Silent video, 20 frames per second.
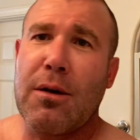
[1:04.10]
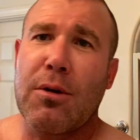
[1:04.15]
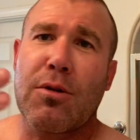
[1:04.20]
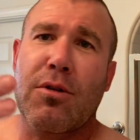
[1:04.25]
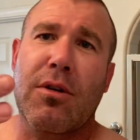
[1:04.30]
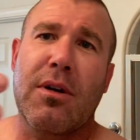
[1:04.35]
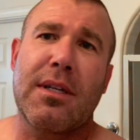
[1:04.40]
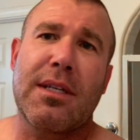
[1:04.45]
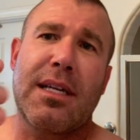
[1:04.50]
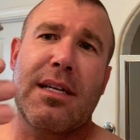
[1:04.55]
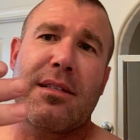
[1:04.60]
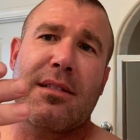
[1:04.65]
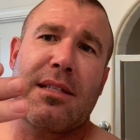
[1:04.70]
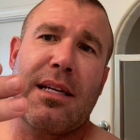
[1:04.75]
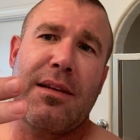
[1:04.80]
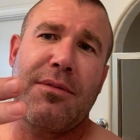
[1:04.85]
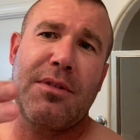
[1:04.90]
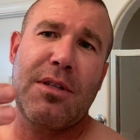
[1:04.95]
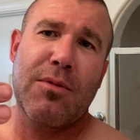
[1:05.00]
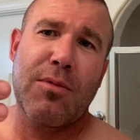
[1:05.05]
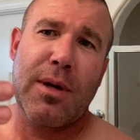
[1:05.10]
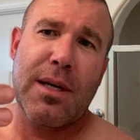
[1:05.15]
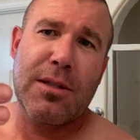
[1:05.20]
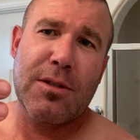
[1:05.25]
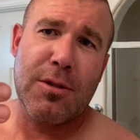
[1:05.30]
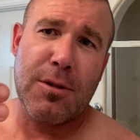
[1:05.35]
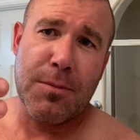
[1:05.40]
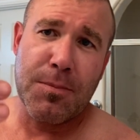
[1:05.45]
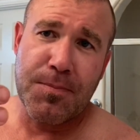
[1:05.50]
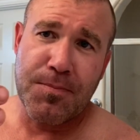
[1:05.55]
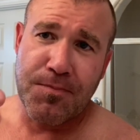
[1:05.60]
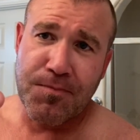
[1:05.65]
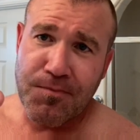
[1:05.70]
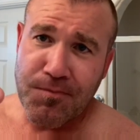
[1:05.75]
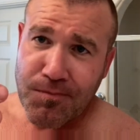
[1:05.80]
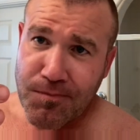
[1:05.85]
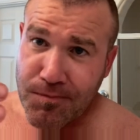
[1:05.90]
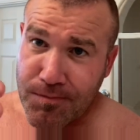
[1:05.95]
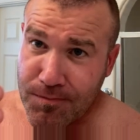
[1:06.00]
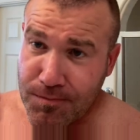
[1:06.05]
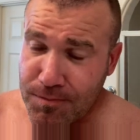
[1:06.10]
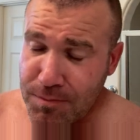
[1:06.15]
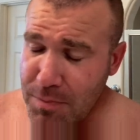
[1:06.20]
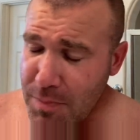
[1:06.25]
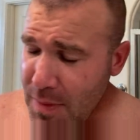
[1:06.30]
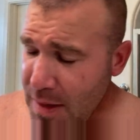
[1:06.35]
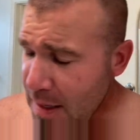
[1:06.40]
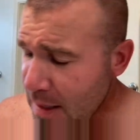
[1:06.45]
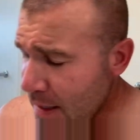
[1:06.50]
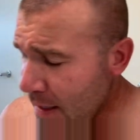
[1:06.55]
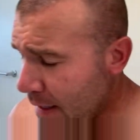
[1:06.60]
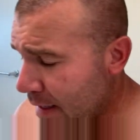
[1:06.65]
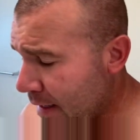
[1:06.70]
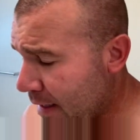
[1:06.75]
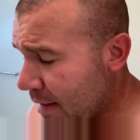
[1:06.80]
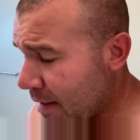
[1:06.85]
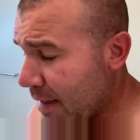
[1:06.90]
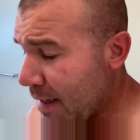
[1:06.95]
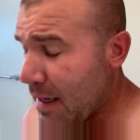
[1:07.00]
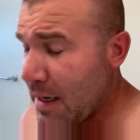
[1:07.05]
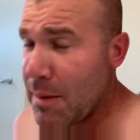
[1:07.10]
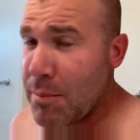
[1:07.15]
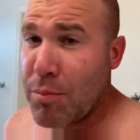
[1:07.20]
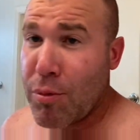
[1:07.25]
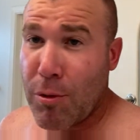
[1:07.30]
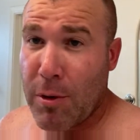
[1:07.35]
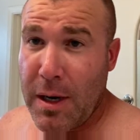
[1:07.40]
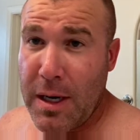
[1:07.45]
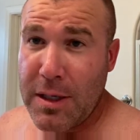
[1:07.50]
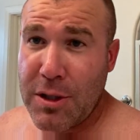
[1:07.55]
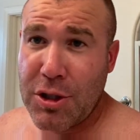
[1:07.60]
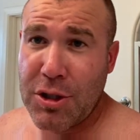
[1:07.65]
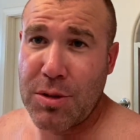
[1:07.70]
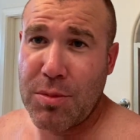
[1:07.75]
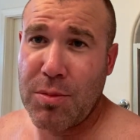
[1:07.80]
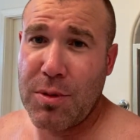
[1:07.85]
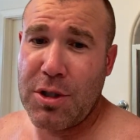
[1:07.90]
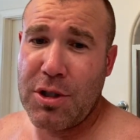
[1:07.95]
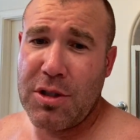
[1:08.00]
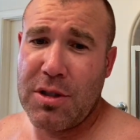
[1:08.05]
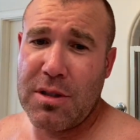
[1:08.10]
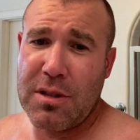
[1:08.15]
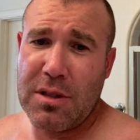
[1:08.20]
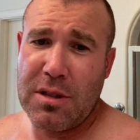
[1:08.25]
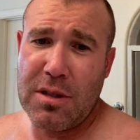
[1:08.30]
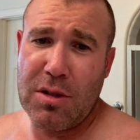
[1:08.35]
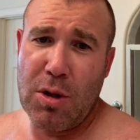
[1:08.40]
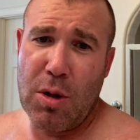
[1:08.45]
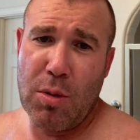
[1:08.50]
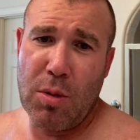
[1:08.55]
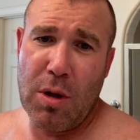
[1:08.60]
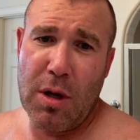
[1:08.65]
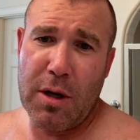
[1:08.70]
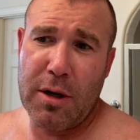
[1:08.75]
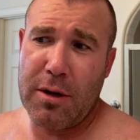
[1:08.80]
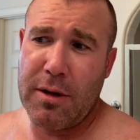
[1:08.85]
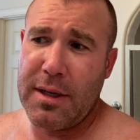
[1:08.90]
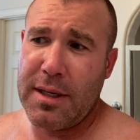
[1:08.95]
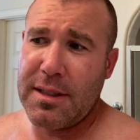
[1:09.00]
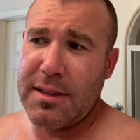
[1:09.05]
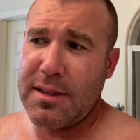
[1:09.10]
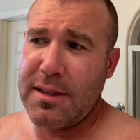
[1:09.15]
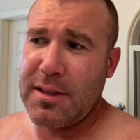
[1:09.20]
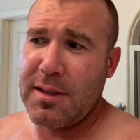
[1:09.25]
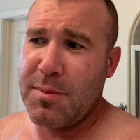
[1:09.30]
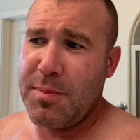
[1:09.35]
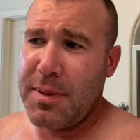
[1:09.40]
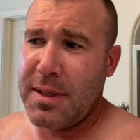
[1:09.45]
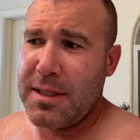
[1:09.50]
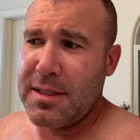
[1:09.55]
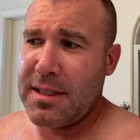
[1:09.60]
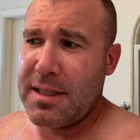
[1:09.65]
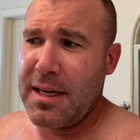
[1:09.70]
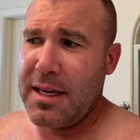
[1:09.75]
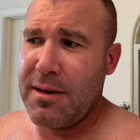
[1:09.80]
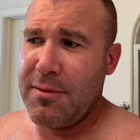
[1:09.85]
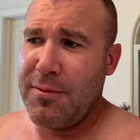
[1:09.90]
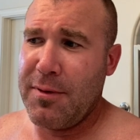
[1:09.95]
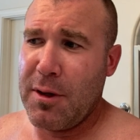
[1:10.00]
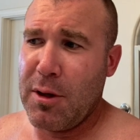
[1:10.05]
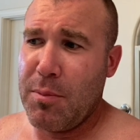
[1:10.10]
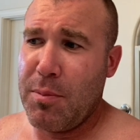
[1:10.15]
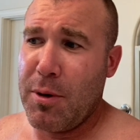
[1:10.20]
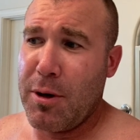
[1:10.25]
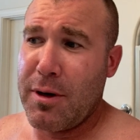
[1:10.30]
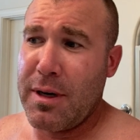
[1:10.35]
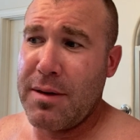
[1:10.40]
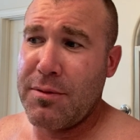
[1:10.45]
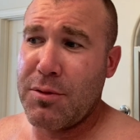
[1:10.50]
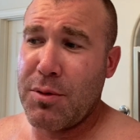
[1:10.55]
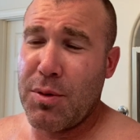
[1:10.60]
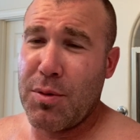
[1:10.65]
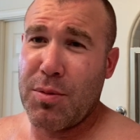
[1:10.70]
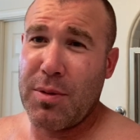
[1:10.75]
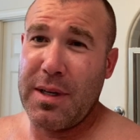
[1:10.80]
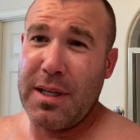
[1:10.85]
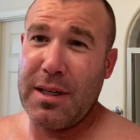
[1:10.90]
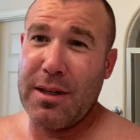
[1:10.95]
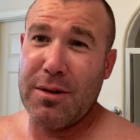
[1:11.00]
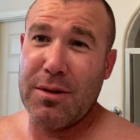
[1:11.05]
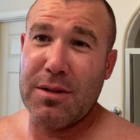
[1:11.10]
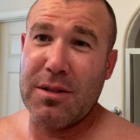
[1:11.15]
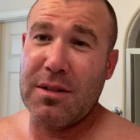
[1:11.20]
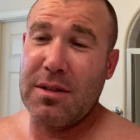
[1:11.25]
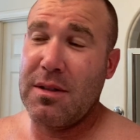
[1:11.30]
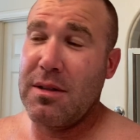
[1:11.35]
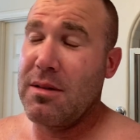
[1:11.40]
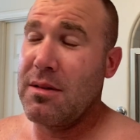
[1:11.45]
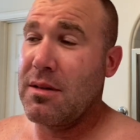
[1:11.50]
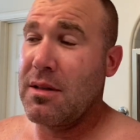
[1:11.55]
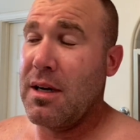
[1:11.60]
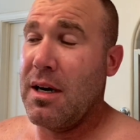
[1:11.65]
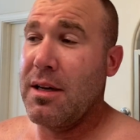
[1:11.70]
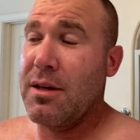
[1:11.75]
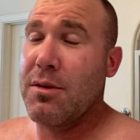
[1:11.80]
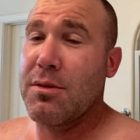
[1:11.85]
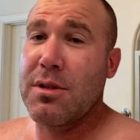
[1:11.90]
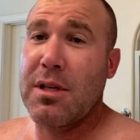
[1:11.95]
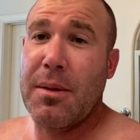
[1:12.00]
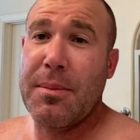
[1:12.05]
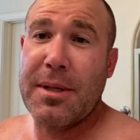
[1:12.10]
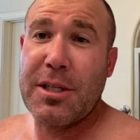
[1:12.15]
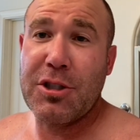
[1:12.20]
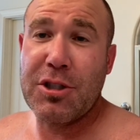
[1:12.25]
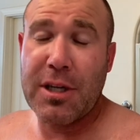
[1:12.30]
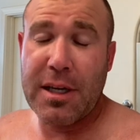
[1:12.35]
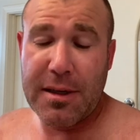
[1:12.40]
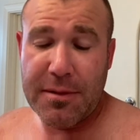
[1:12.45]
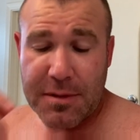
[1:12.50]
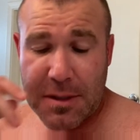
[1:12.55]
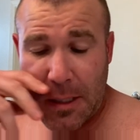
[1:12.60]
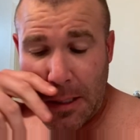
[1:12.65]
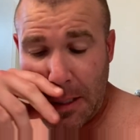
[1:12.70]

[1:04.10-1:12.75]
Grande safety razor. And I got a brush, which no longer exists because it kind of fell apart after three years and God knows how many shaves.